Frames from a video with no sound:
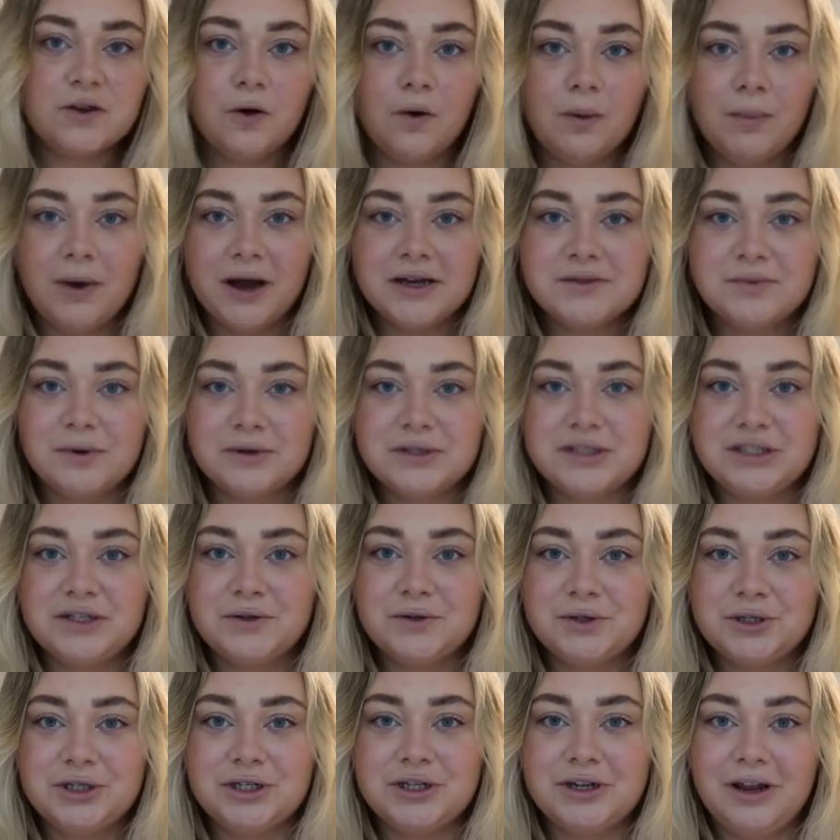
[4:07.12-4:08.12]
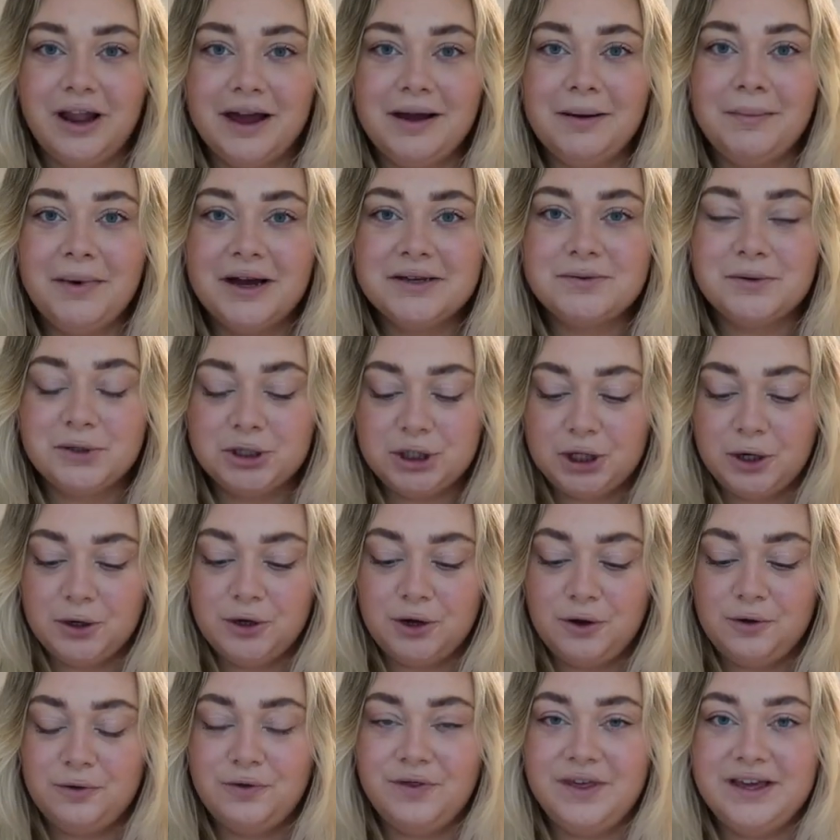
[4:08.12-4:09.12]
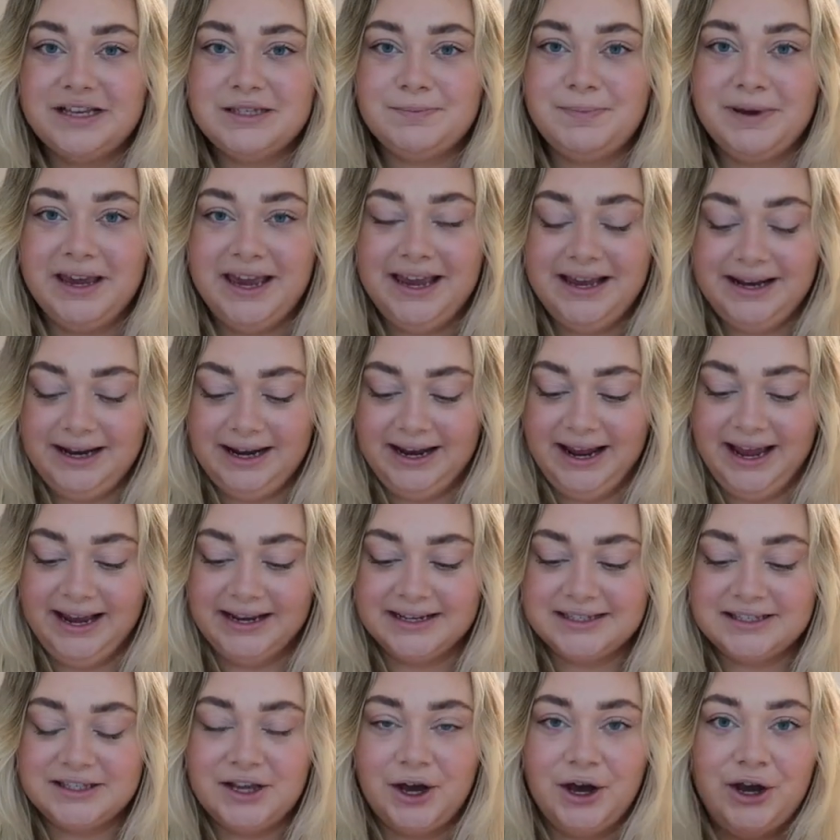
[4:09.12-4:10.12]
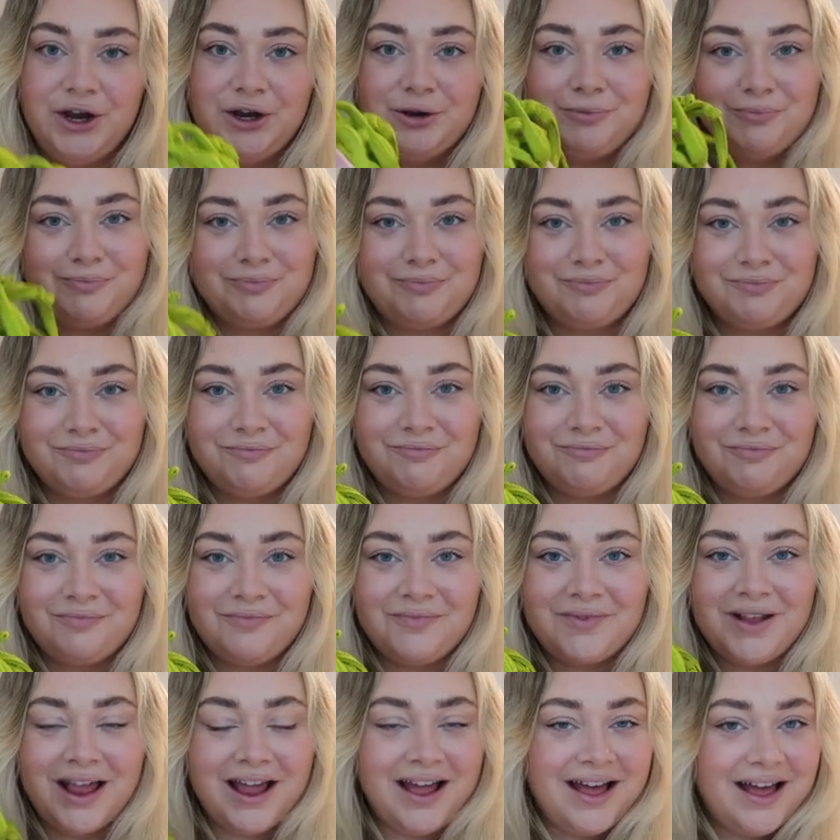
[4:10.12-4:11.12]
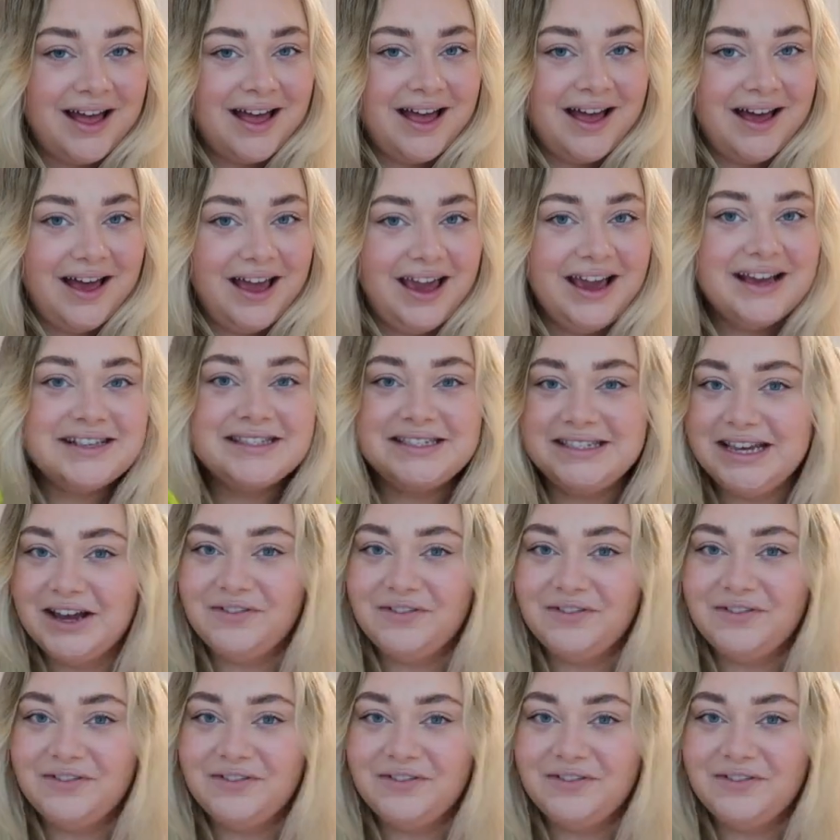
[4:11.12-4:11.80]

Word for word: So I might as well still, sh like I might as well show you this bikini next. So it's